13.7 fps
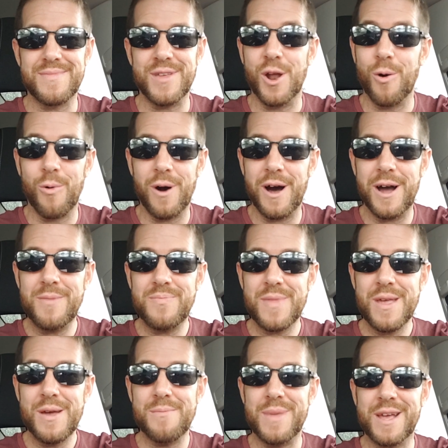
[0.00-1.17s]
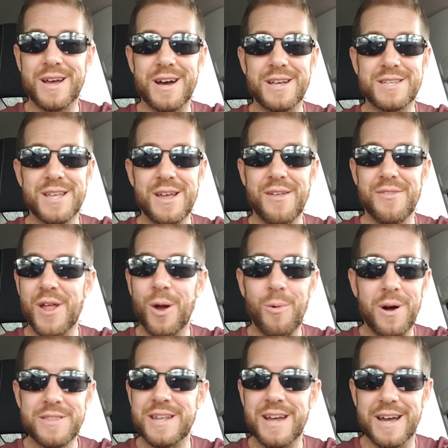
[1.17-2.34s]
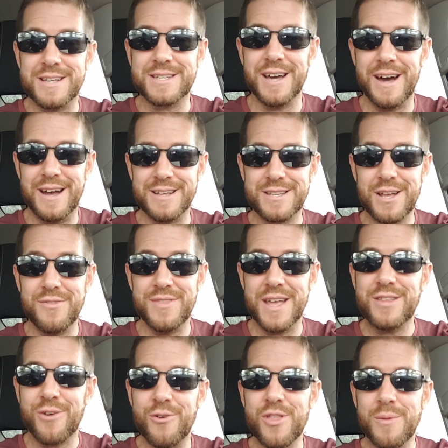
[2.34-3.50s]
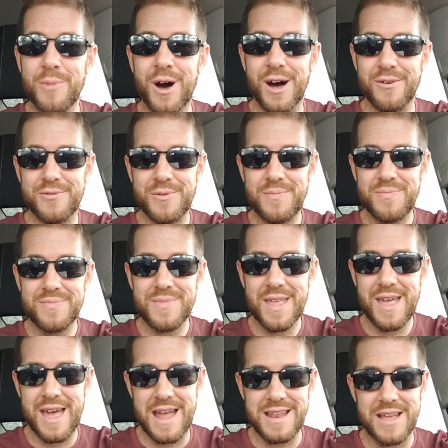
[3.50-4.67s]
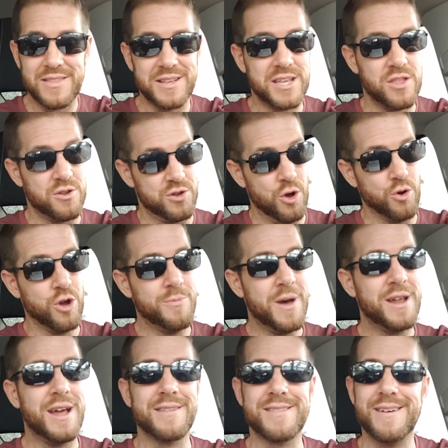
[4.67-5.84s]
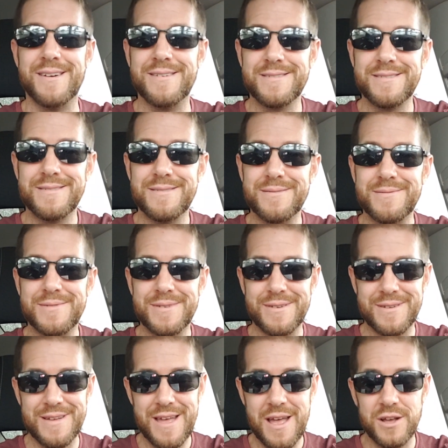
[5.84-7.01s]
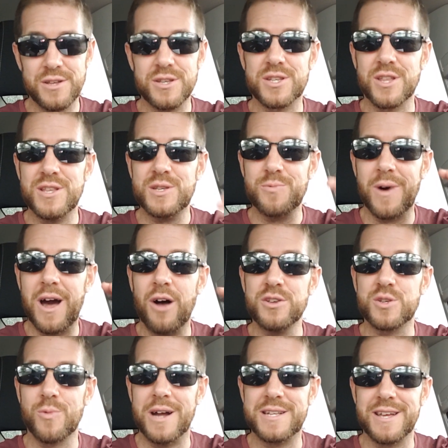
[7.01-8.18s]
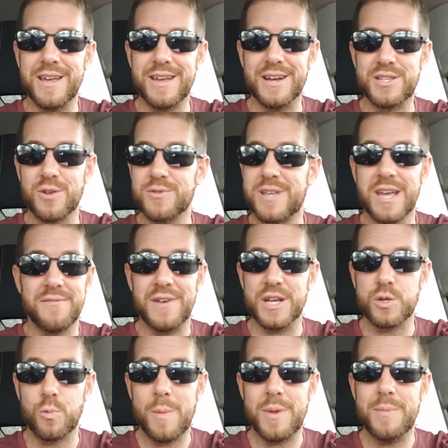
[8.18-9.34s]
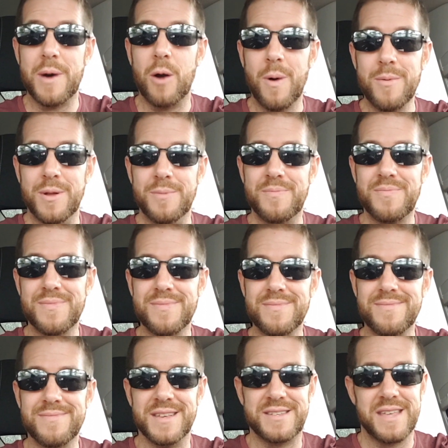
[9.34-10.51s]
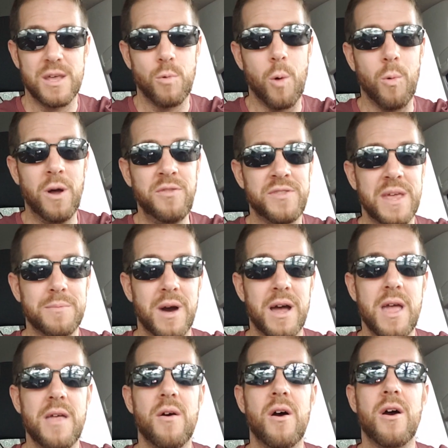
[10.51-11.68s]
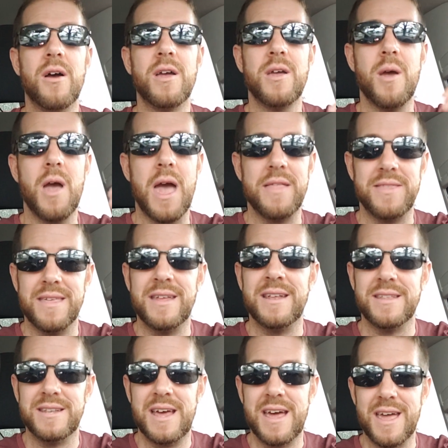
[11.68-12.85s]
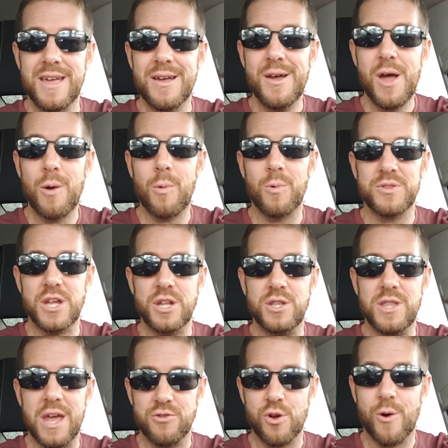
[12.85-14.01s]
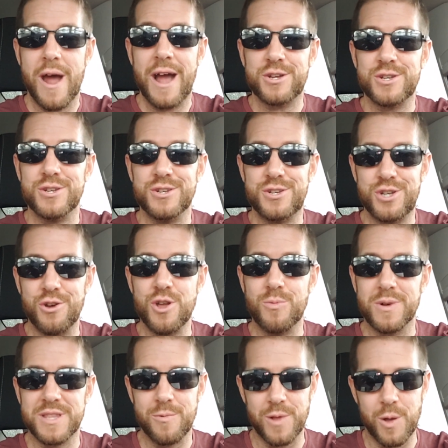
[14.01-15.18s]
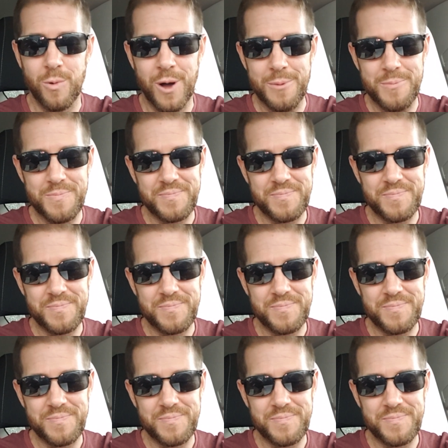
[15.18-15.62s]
You know why? Because they don't want the nice guys. They turn them off. And yet they say there's no good men out there. So this is why, also why I tell you guys, don't take advice from women about women. They say they want one thing, but at the end of the day, what their actions show you what they really want.